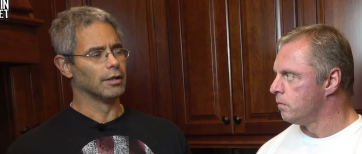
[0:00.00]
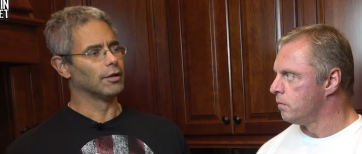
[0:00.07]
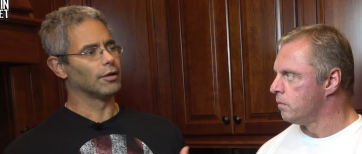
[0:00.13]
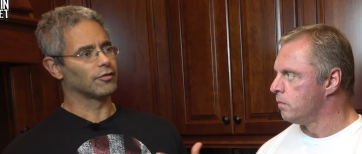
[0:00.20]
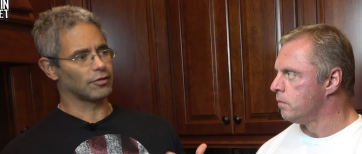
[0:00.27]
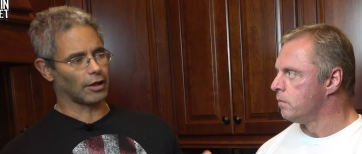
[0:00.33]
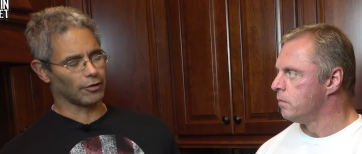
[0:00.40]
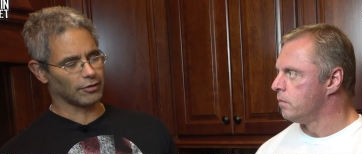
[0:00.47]

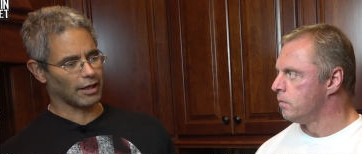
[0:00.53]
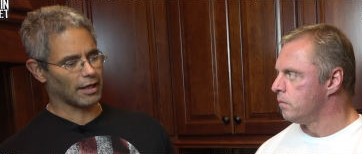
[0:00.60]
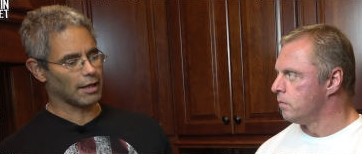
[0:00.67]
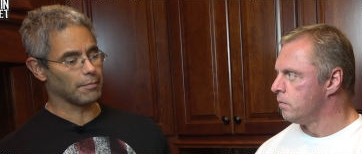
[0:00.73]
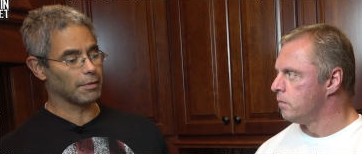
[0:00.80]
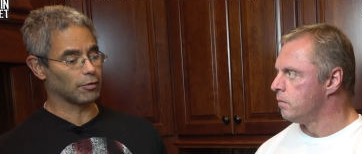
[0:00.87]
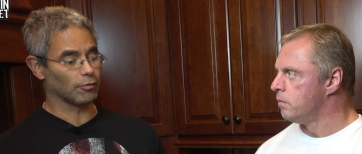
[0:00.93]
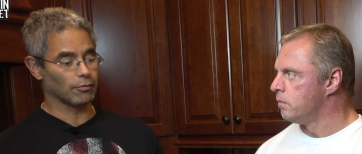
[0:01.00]
Speaker 1: Start taking
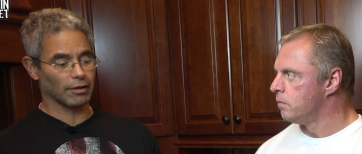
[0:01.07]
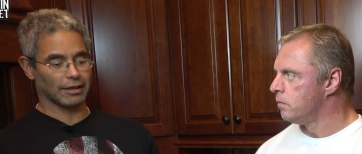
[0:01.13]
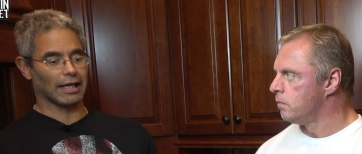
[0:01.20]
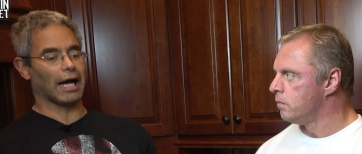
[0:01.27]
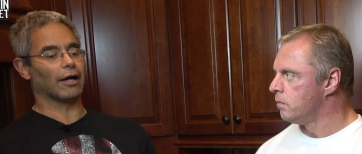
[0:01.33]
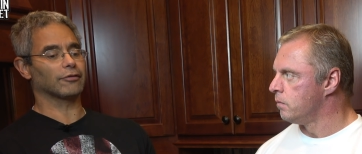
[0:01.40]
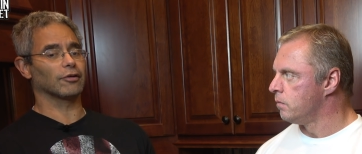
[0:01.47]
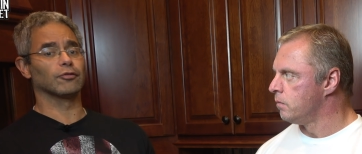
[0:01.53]
between
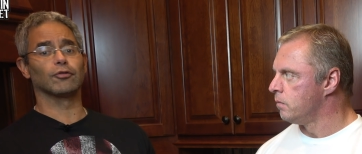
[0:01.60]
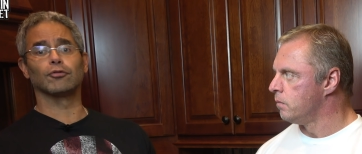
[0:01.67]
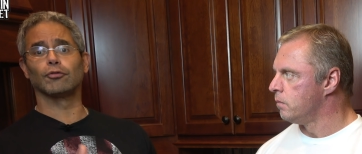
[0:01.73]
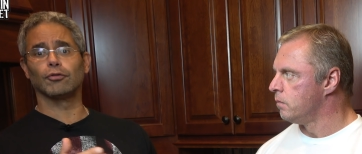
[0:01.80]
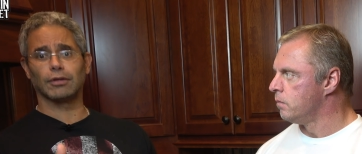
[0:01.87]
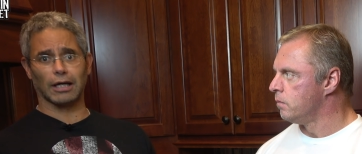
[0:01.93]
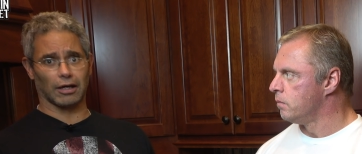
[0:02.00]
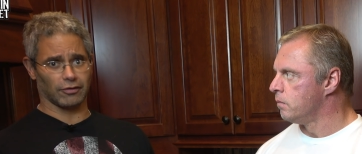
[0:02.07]
1,000 to
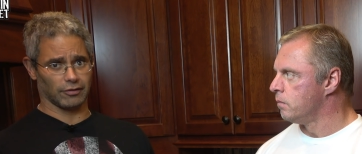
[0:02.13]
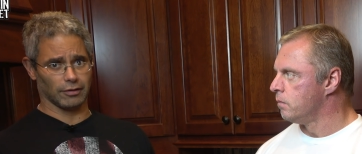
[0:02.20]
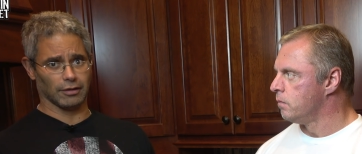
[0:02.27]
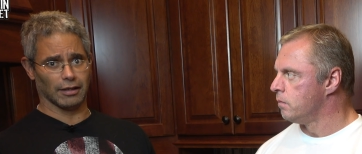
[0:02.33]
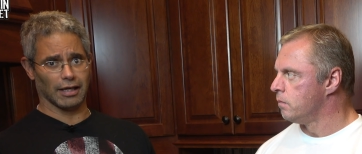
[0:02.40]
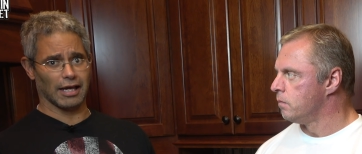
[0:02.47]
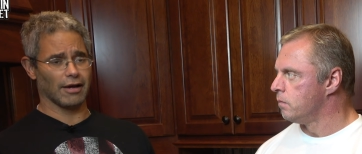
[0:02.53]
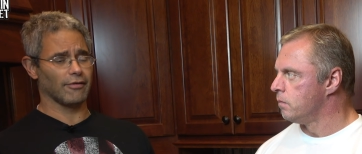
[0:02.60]
2,000
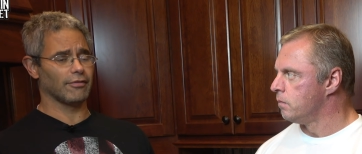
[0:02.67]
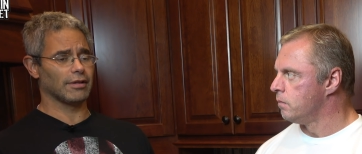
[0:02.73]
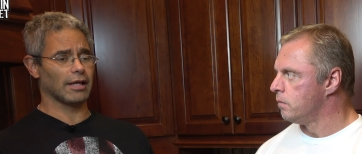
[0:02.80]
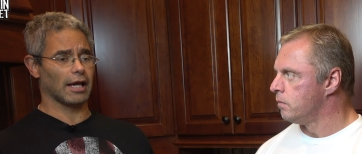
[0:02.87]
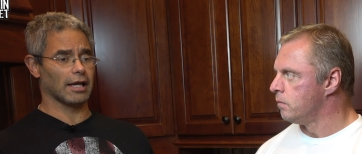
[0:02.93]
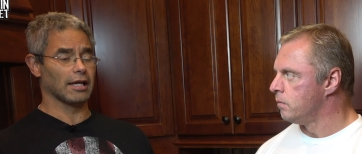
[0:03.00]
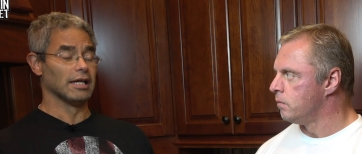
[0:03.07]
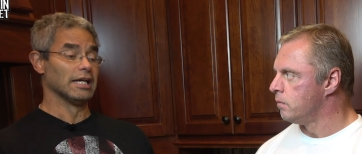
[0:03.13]
every
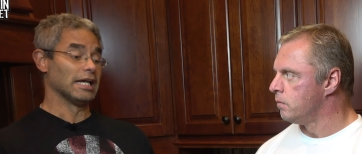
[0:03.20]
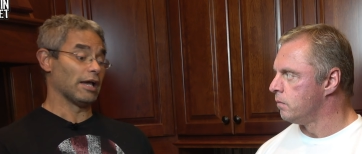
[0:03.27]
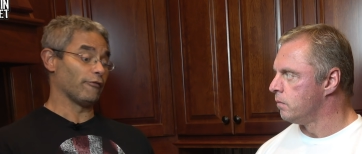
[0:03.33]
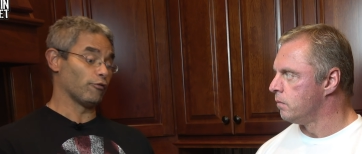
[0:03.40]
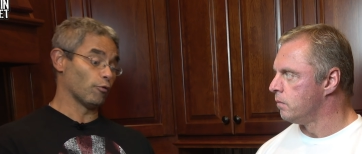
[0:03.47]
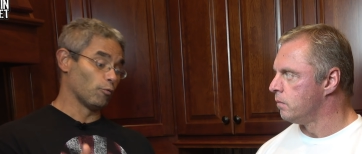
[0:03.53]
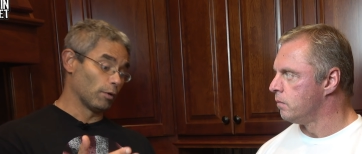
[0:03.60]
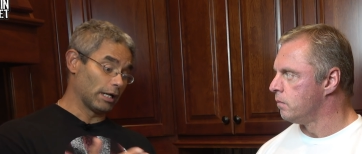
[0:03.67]
day. If
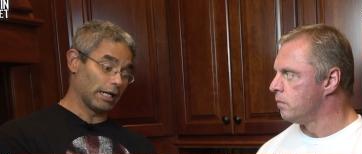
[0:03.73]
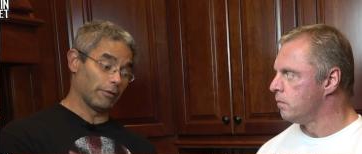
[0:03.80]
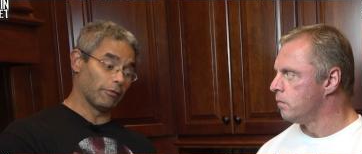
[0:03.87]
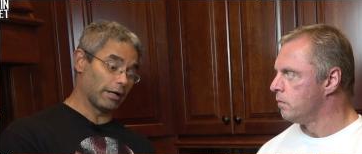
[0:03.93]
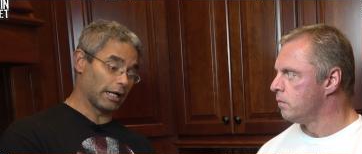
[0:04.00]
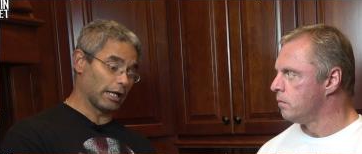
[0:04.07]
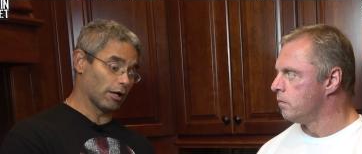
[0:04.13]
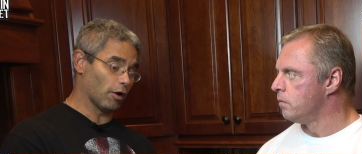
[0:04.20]
you're really,
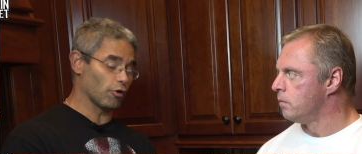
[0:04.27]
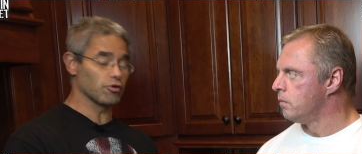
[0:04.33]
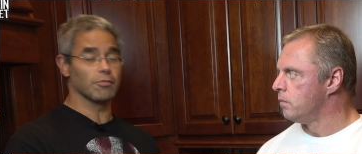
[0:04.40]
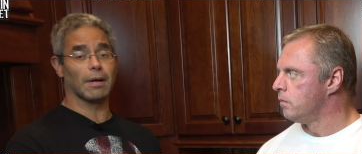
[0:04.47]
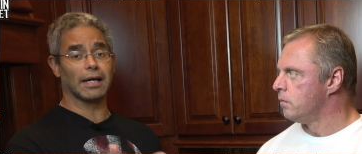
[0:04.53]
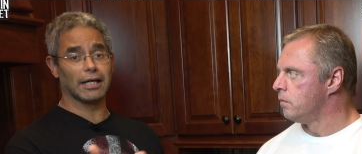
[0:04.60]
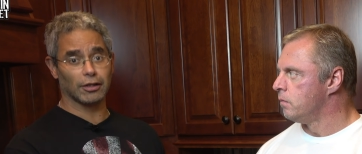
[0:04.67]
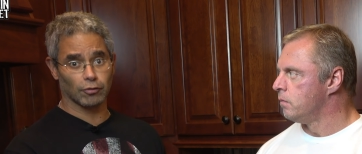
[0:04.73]
really low, you
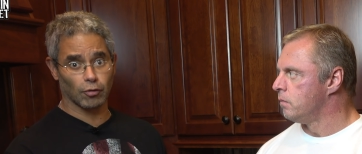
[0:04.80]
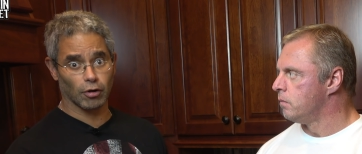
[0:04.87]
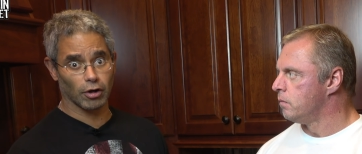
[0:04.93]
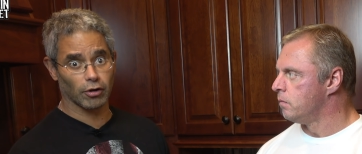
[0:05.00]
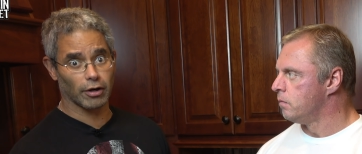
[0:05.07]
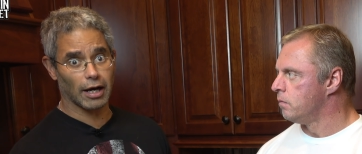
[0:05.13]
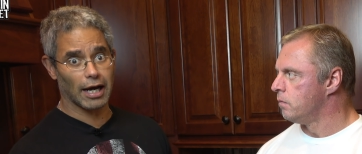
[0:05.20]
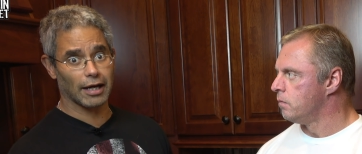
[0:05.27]
might need to go a
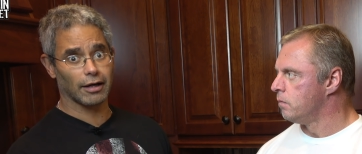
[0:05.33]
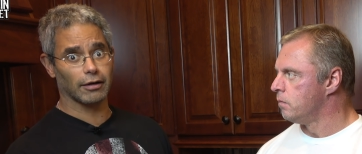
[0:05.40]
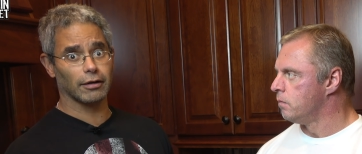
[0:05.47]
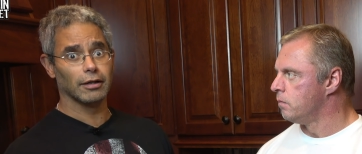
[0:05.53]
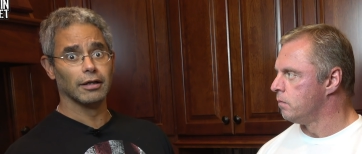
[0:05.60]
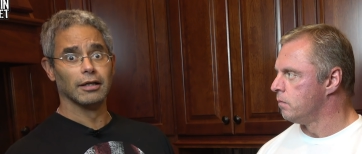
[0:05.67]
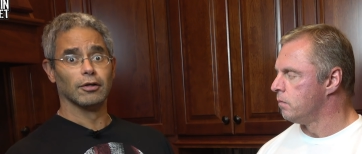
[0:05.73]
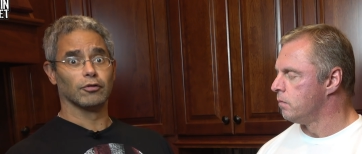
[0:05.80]
little higher
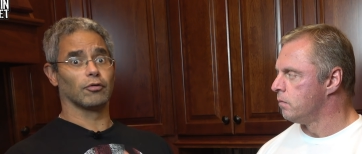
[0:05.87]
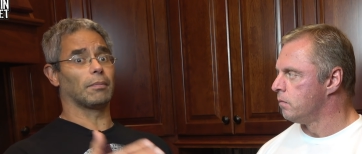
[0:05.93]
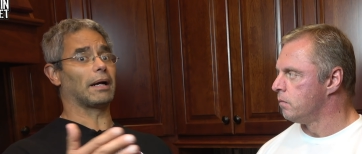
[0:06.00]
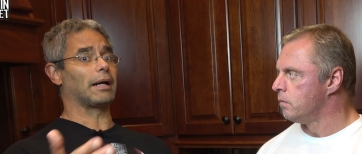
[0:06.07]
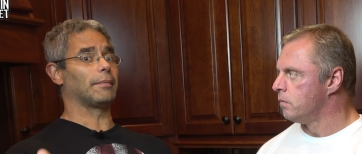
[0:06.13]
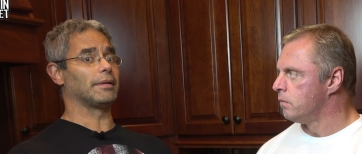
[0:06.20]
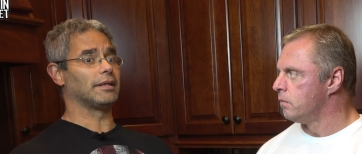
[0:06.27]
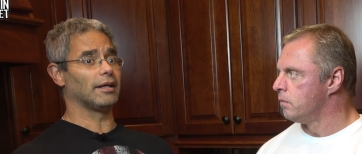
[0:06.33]
to
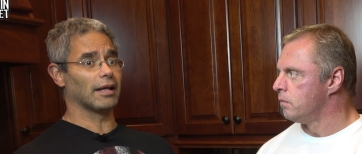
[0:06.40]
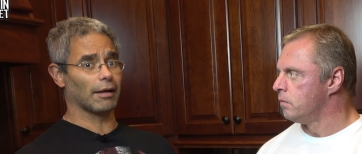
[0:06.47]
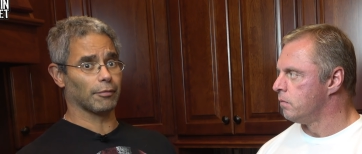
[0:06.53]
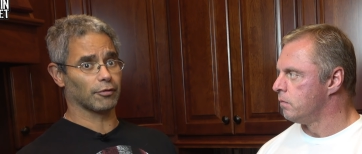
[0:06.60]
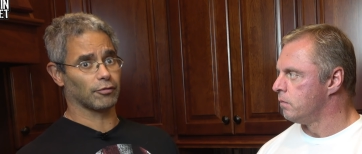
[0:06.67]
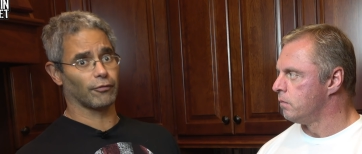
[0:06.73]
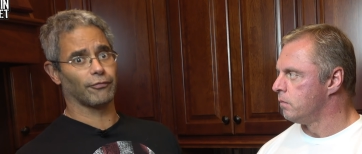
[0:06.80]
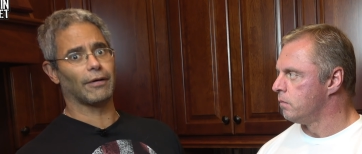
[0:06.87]
vitamin D
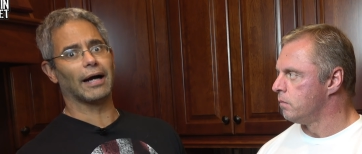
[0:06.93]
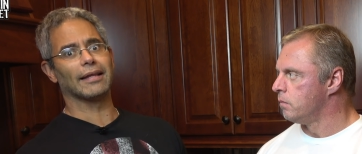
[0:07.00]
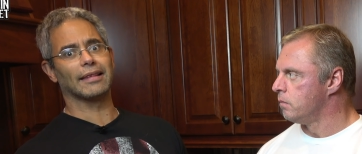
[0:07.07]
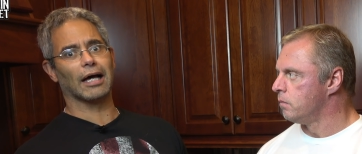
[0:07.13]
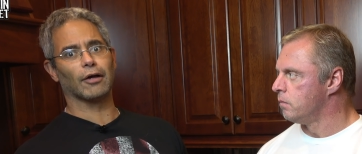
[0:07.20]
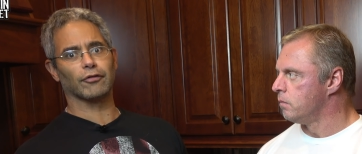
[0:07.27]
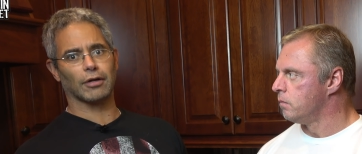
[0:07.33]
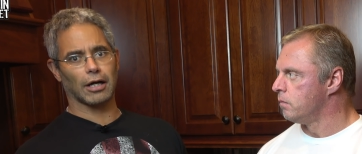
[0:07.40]
levels of
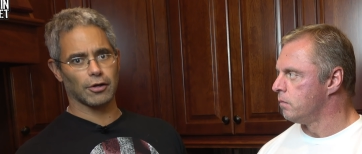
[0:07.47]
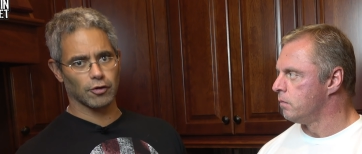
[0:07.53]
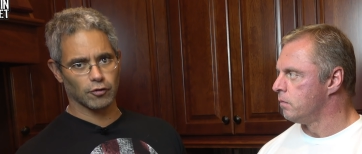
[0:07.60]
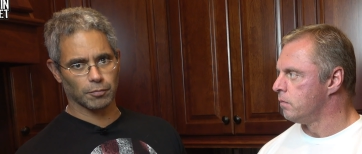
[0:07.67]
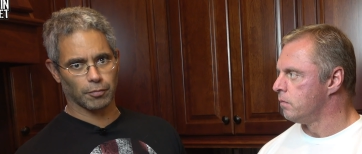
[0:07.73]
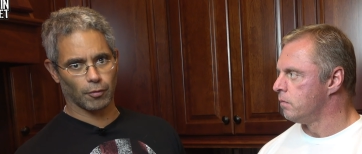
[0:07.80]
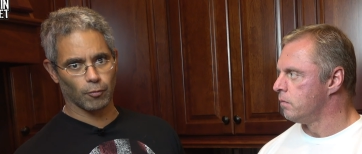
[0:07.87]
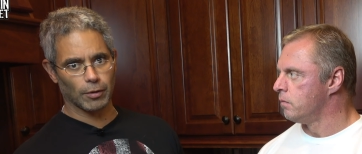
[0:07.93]
5,000 IUs
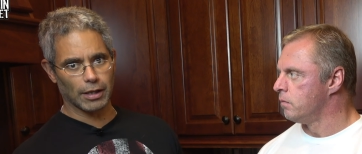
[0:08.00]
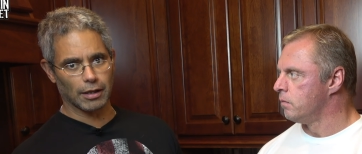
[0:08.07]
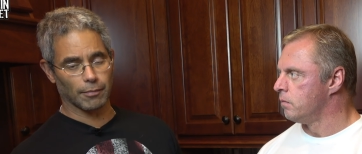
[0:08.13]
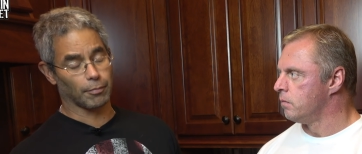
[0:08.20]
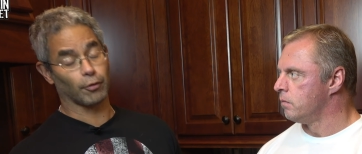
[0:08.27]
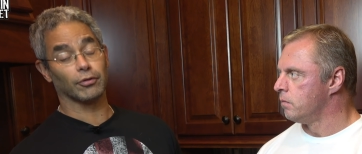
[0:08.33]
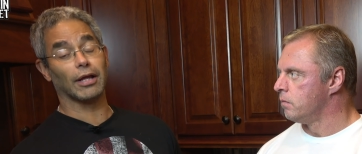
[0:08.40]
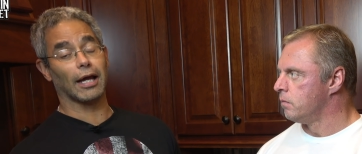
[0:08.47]
per week,
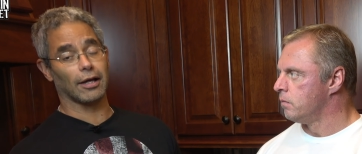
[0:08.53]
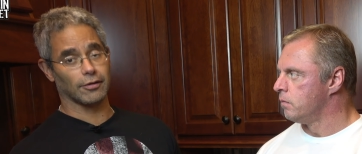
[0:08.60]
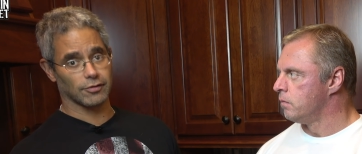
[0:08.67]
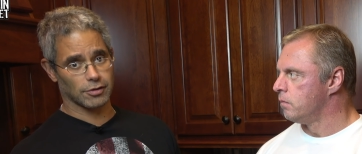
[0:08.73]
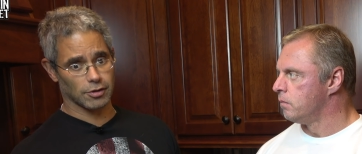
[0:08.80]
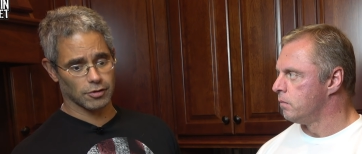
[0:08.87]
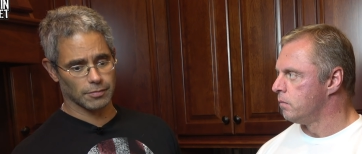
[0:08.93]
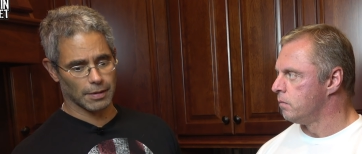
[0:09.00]
per day,
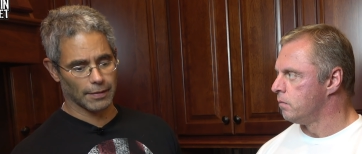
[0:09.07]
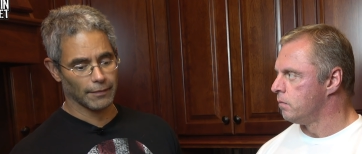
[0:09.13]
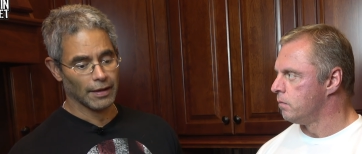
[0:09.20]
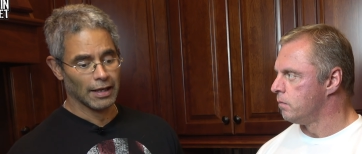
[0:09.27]
excuse me.